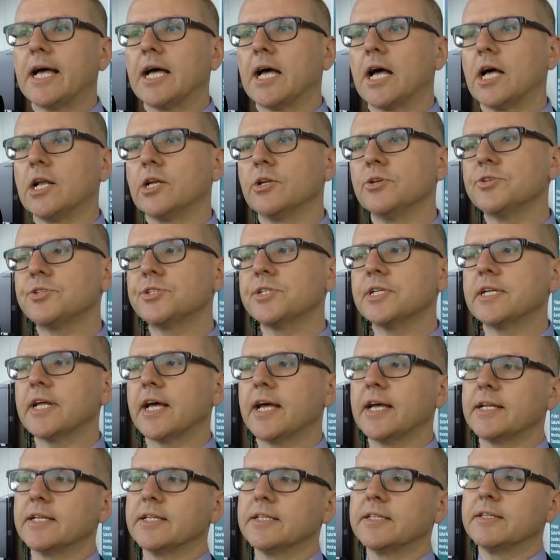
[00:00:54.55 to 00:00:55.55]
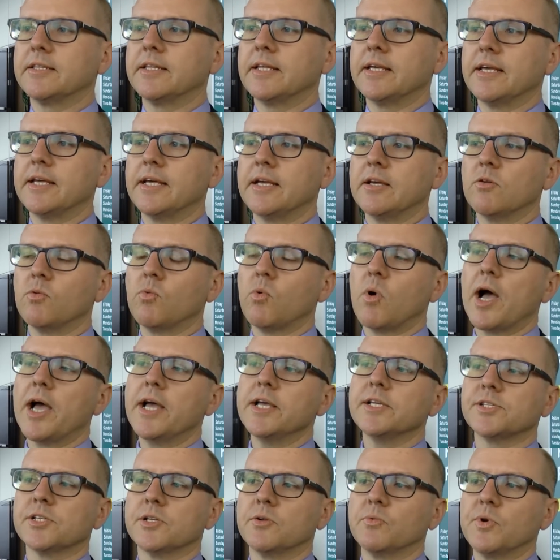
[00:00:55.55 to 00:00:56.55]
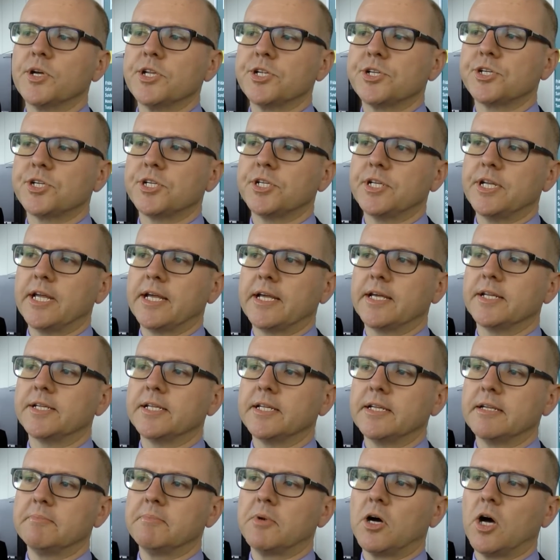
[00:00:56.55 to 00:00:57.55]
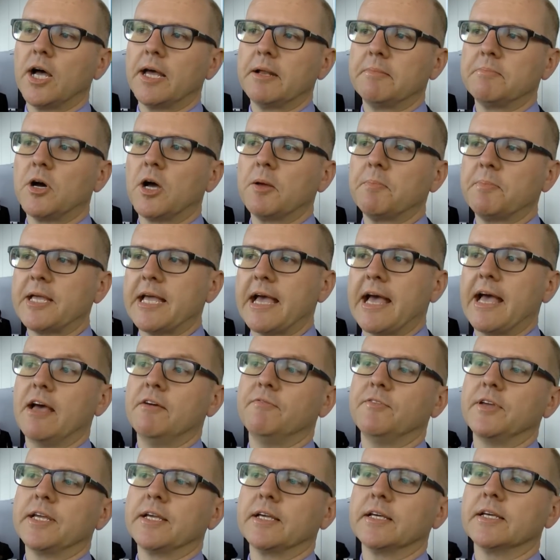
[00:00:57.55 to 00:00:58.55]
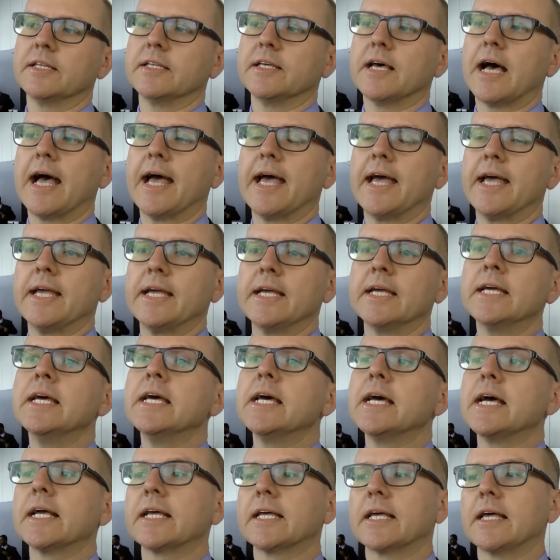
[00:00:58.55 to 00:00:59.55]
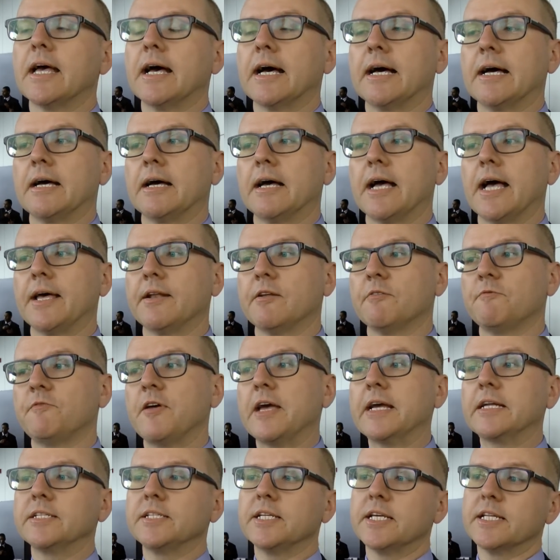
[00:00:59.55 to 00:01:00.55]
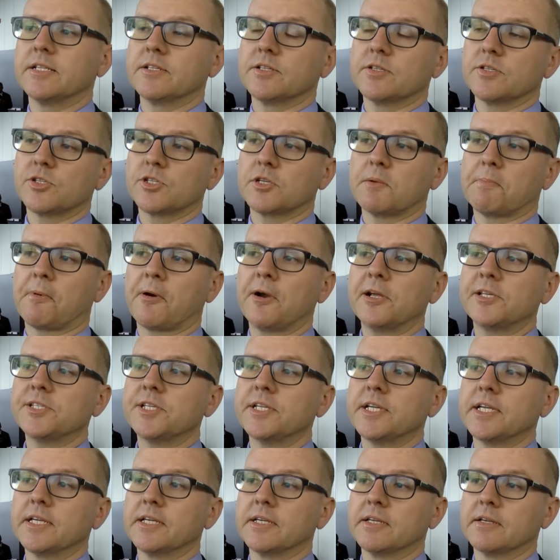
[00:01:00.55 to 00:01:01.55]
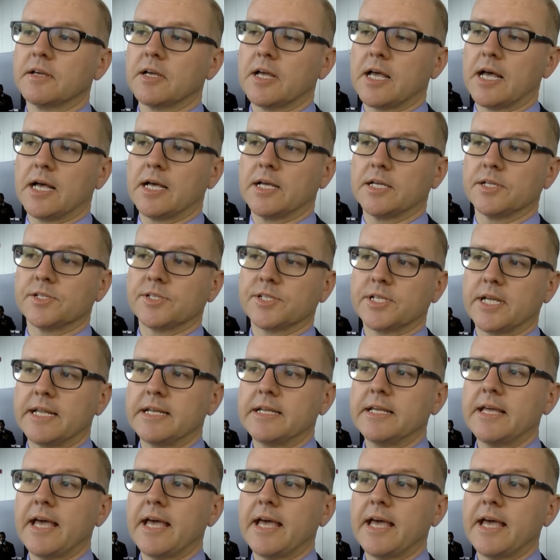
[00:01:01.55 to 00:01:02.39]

elucidated the ways in which nicotinamide might be having an effect in suppressing skin